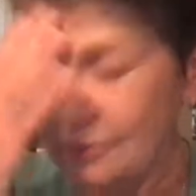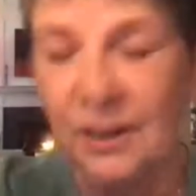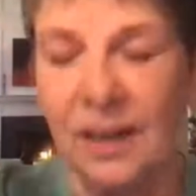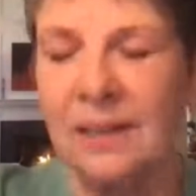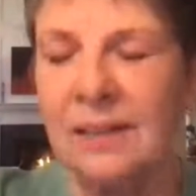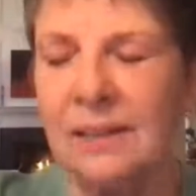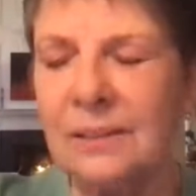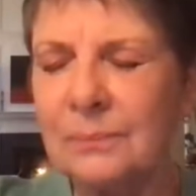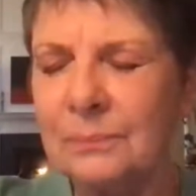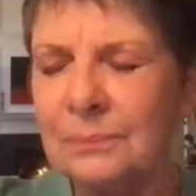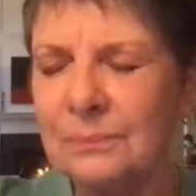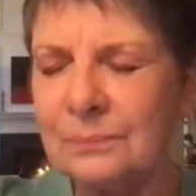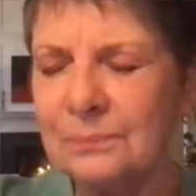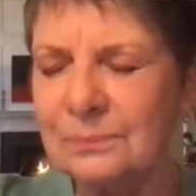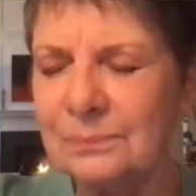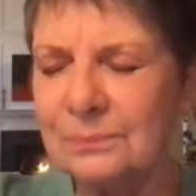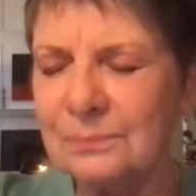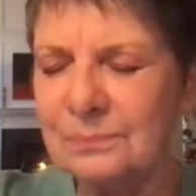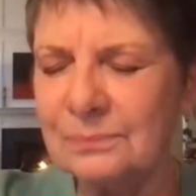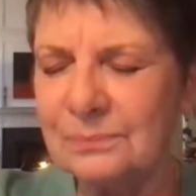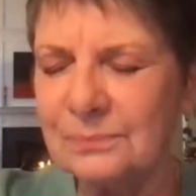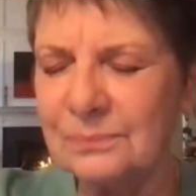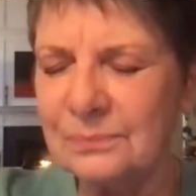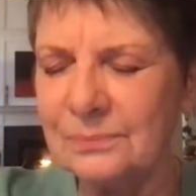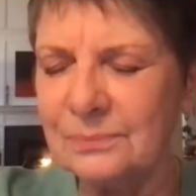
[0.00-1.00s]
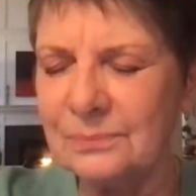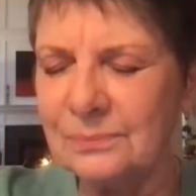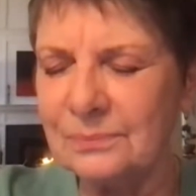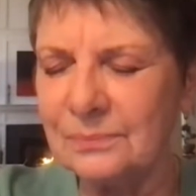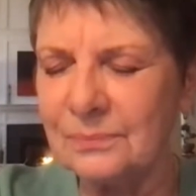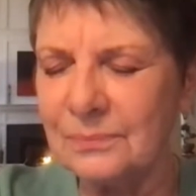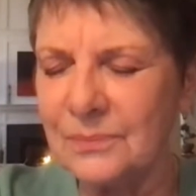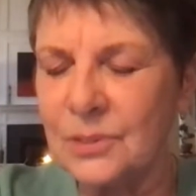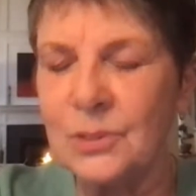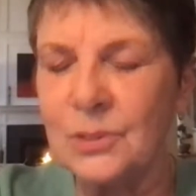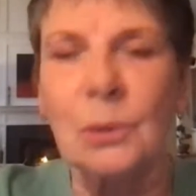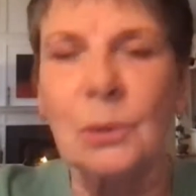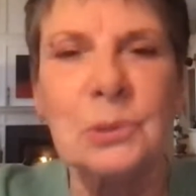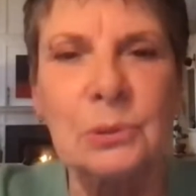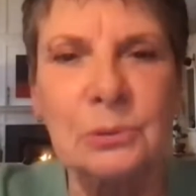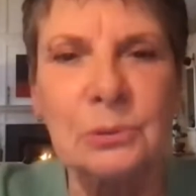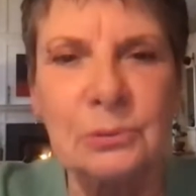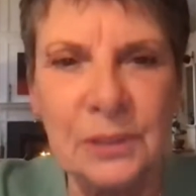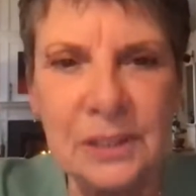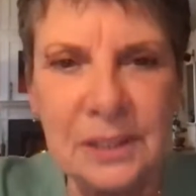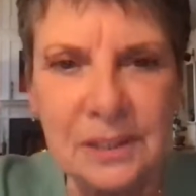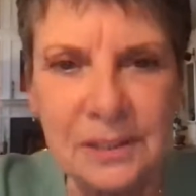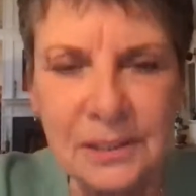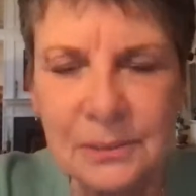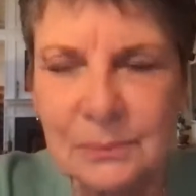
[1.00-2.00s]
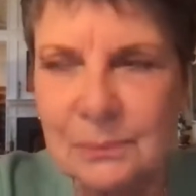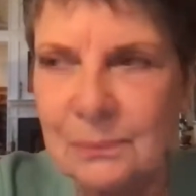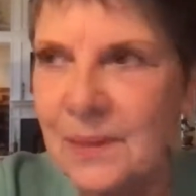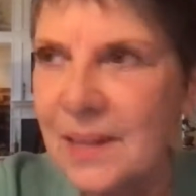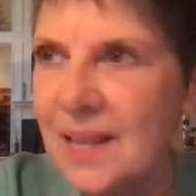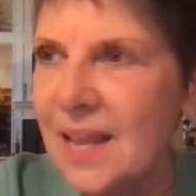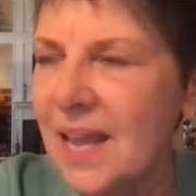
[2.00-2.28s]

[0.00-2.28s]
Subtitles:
at Soldier Field.